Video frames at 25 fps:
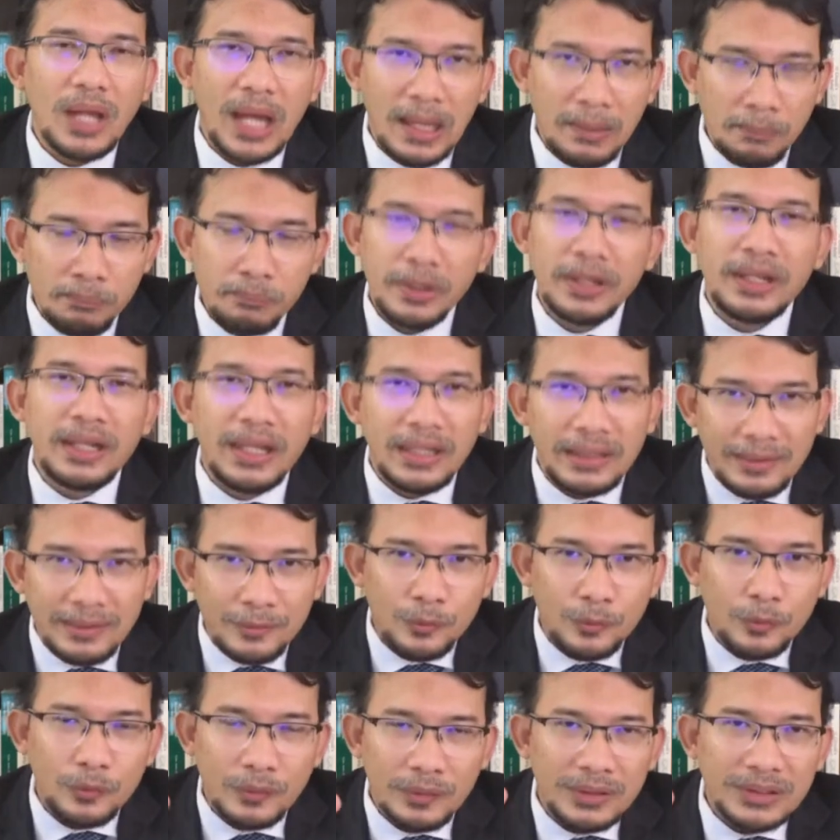I bring it
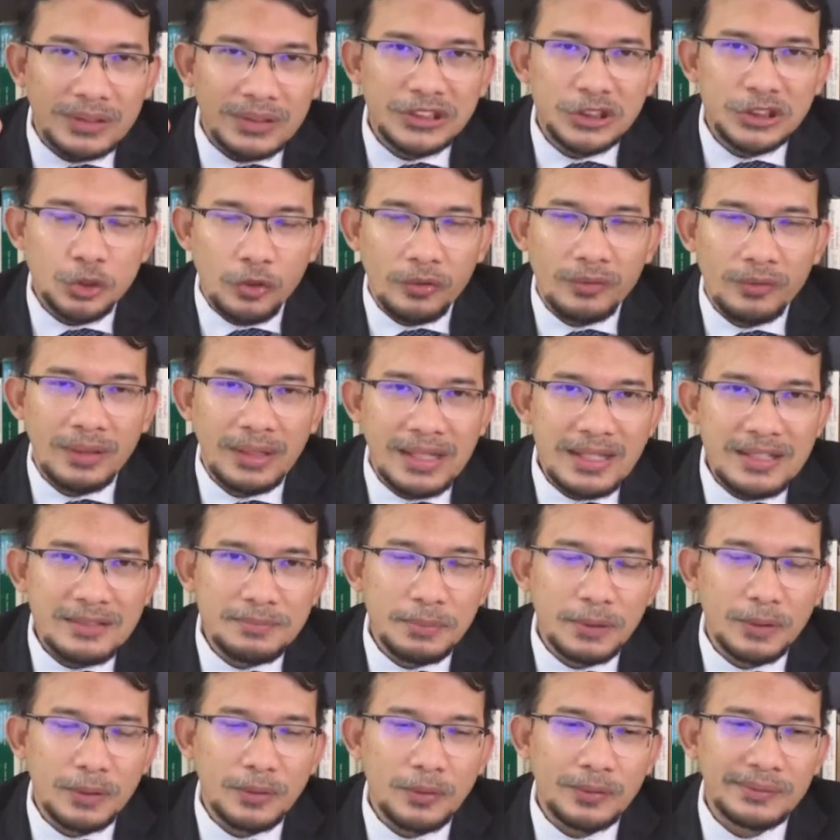to a short
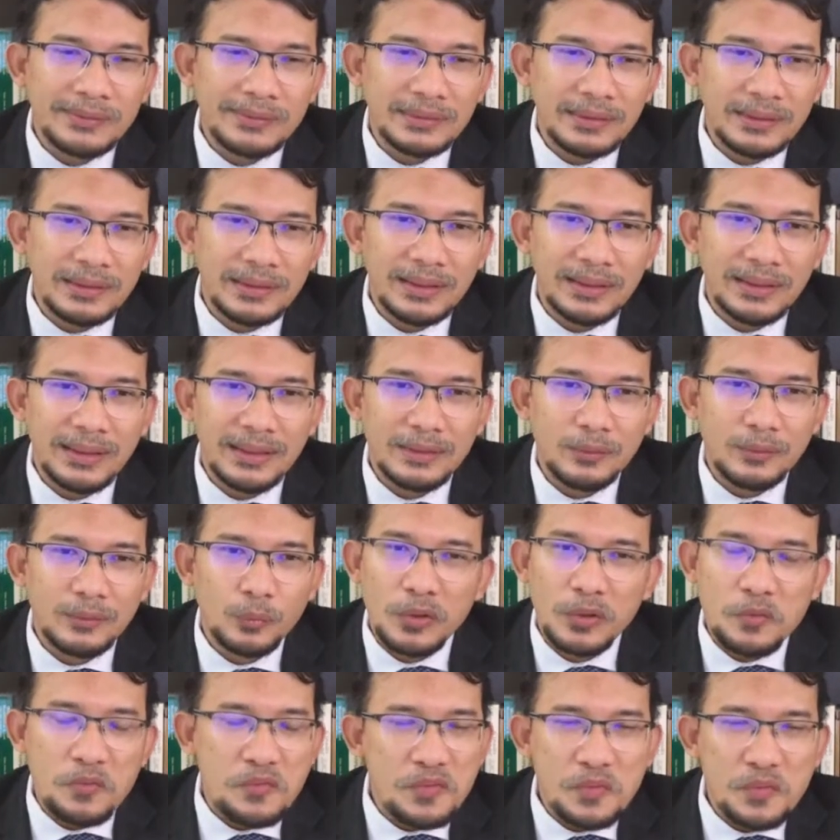list because
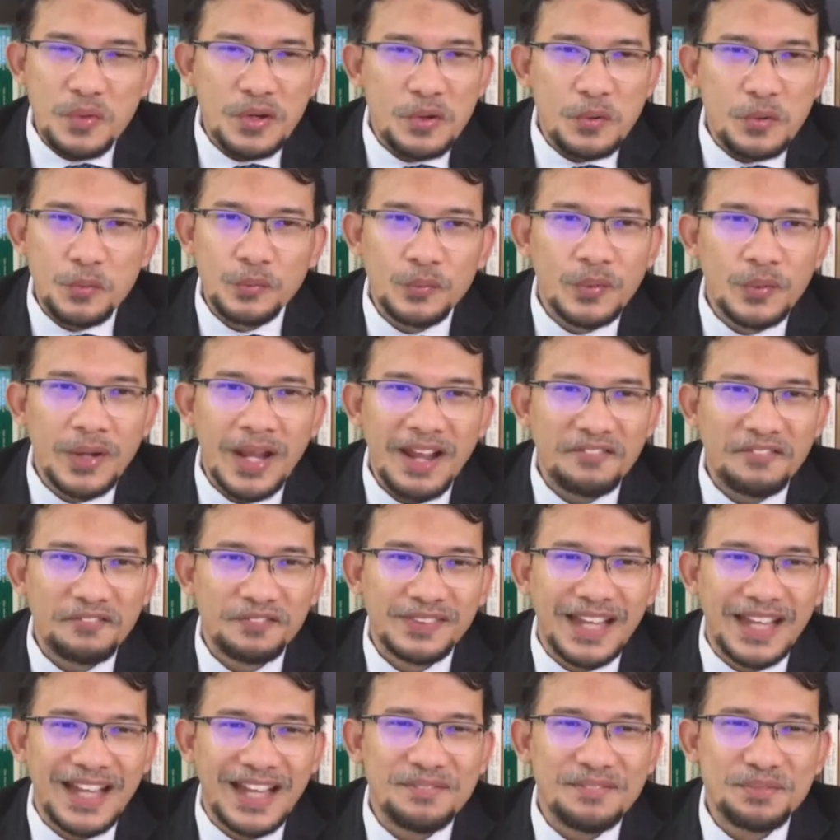we don't
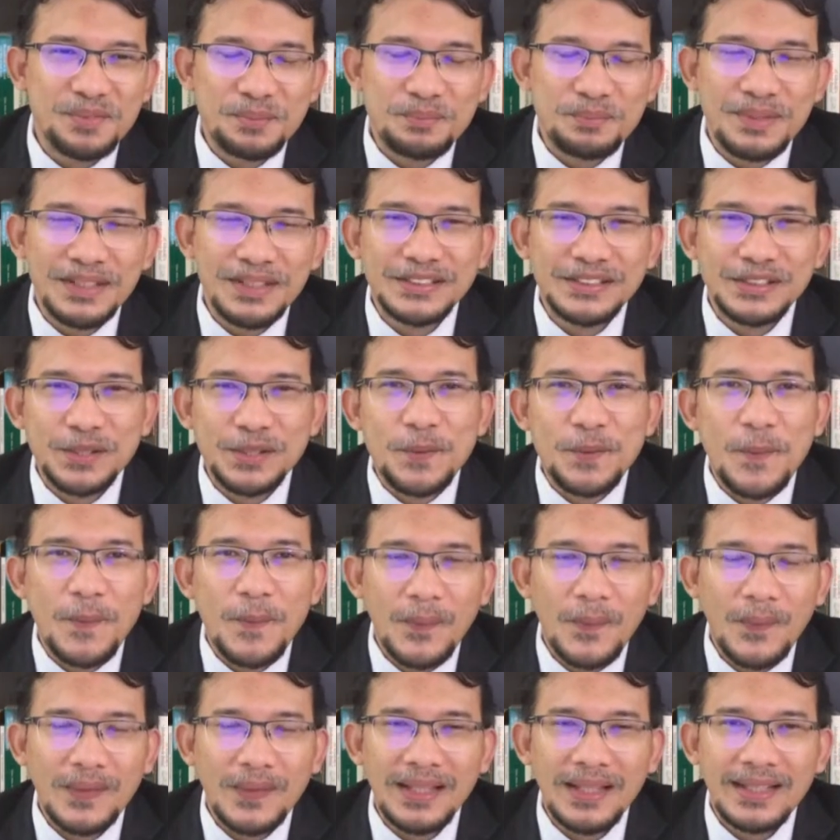have time to mention all